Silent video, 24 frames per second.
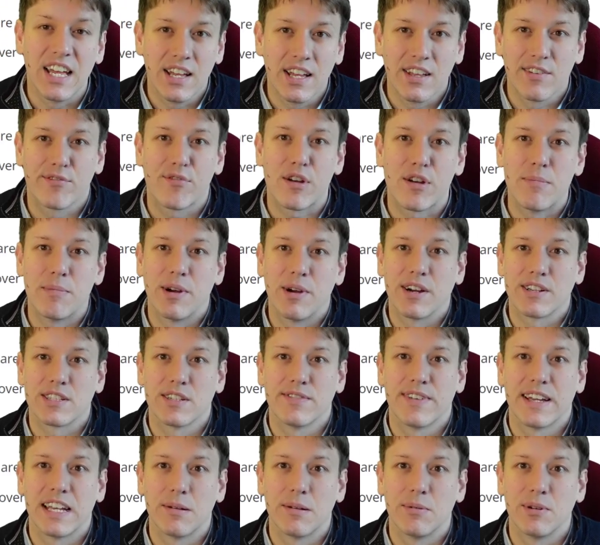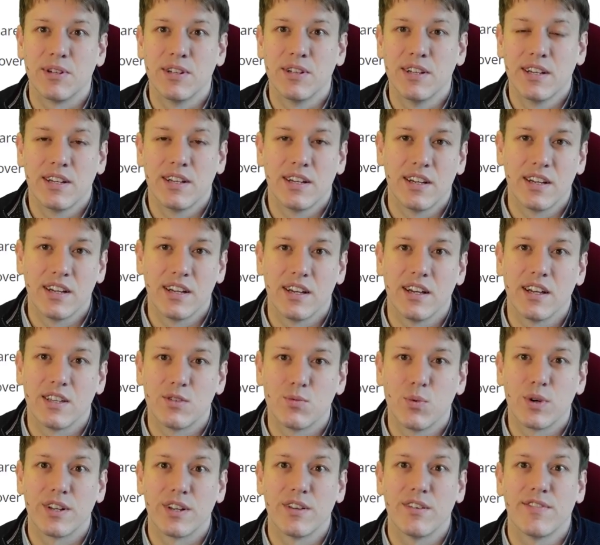Free marks available, it's
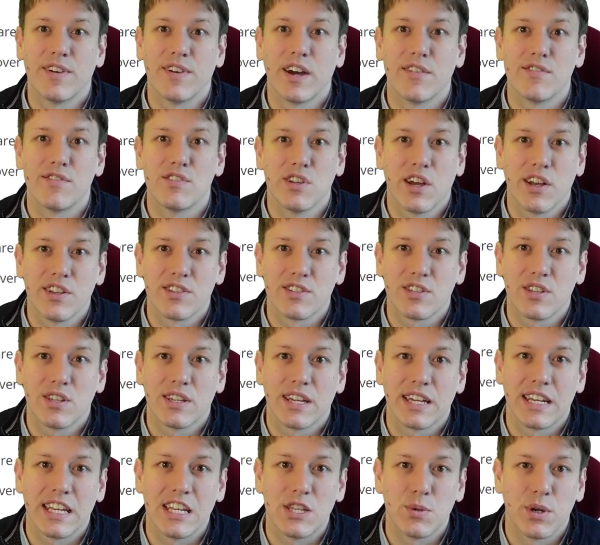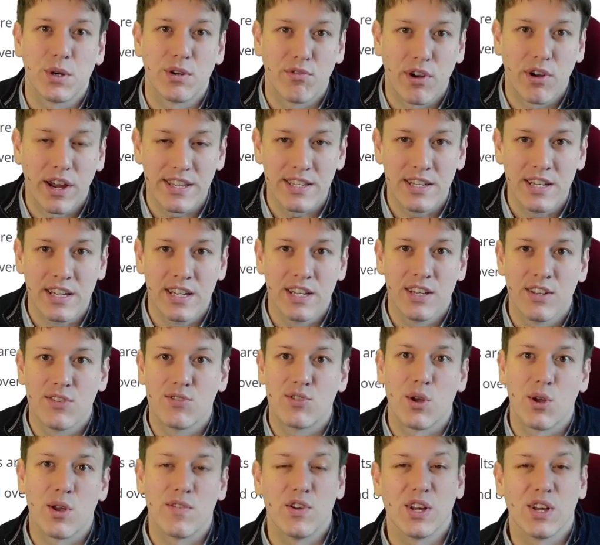1 in 5 chance that you get each one right.
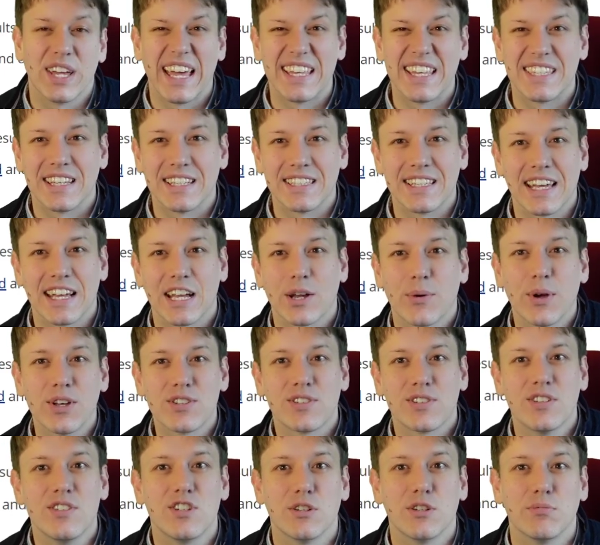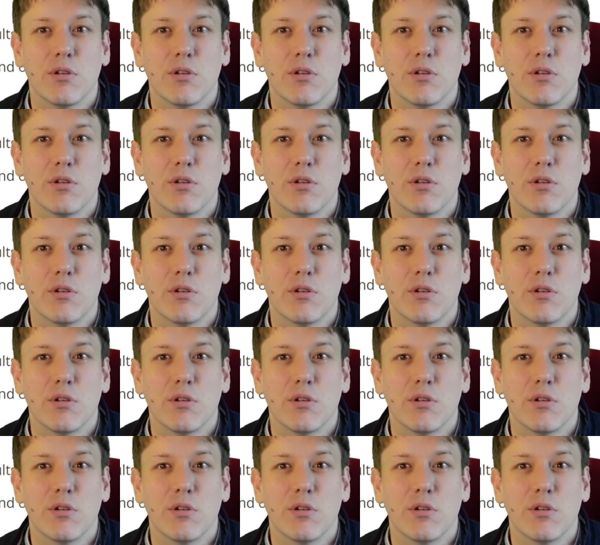So if you're guessing 10 questions, you'll